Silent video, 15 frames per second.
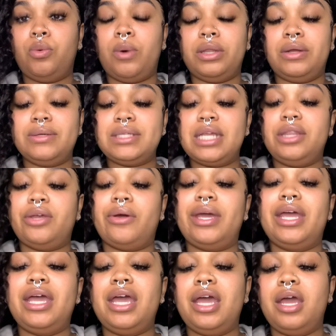whether it's in their
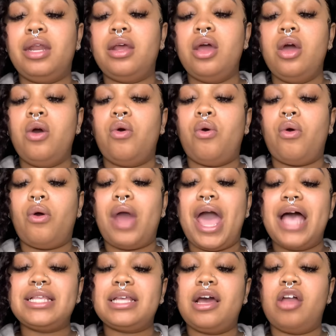head or
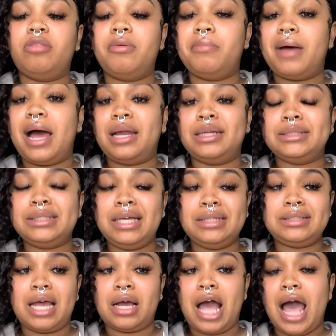asking other people behind the
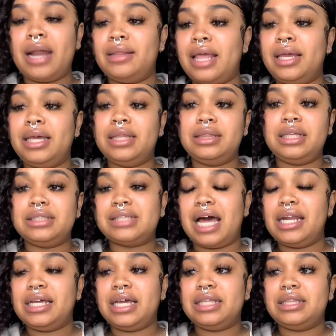scenes, like, how did they get this? I
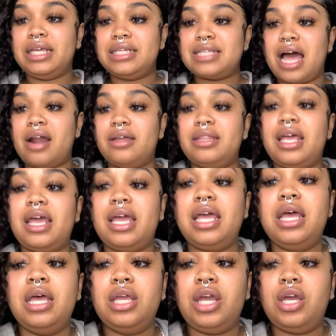didn't get this. How do they,
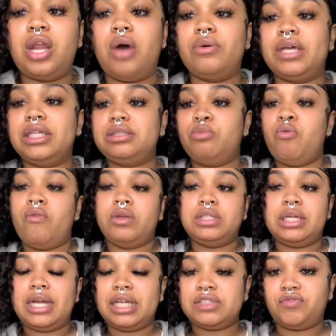you know, get to move on to
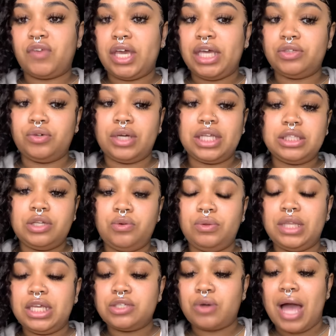the next phase or get to do
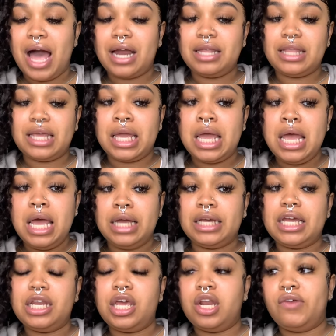this? Or how do they
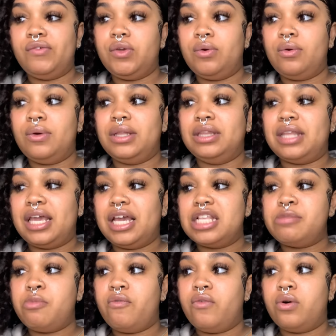get interviewed and they get
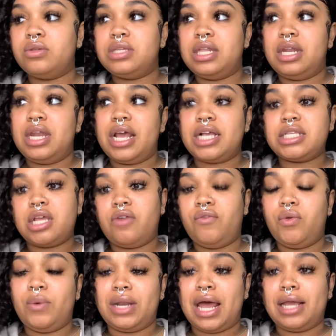to move on to the next
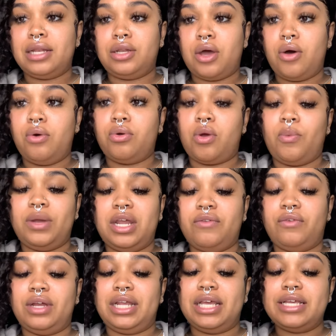interview and I don't, or
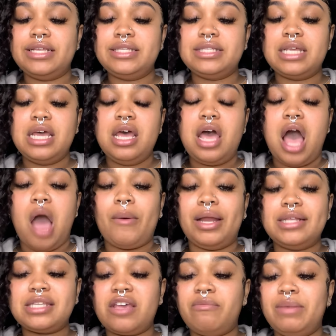whatever it is. All right,
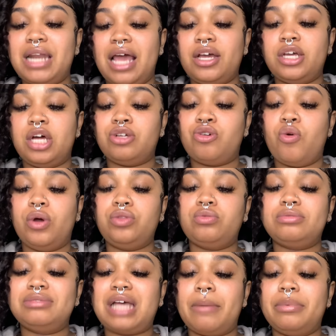it's going to be like going through
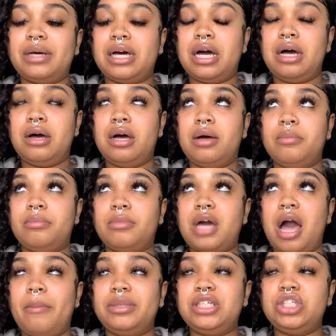some type of um,
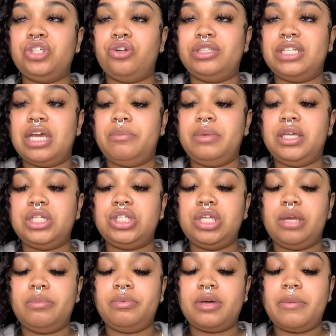competition or
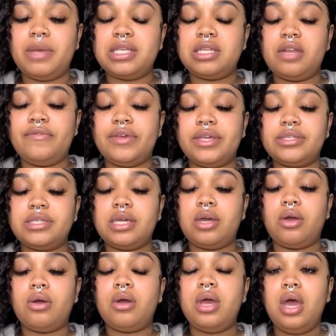championship could be a significance here.
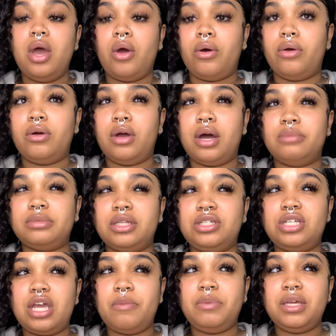Or um, the
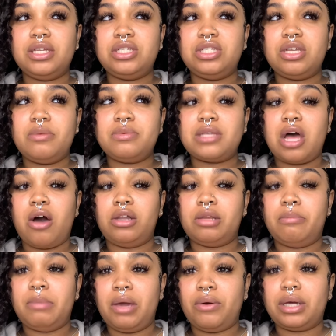championships, All
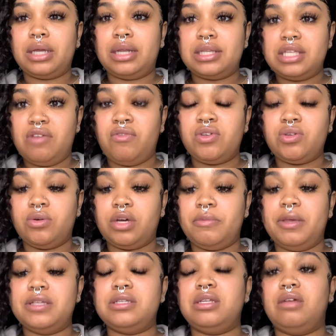American, the T V show could
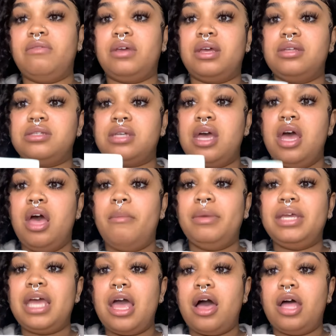be a significance.
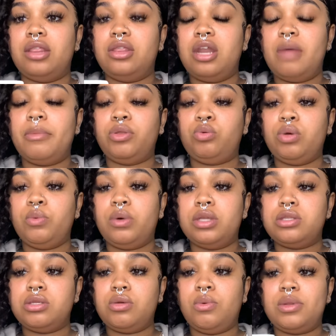But yeah, the number three
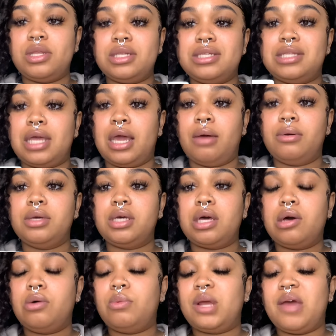one two, well, this is the area
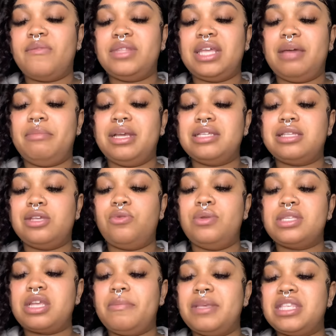code, whatever that means to you.
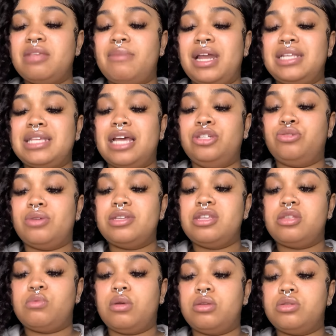This could be somebody's address
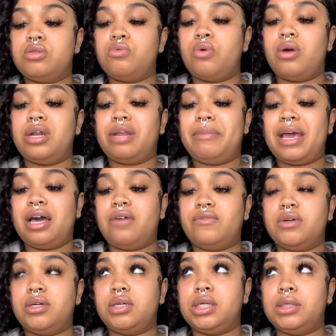as well too, or in the back of
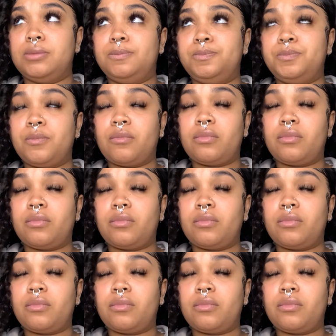a um